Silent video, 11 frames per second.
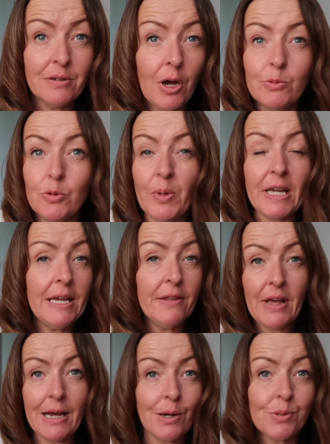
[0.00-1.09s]
I will be in
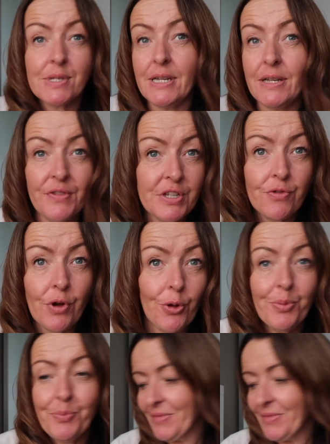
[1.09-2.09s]
the house in this robe.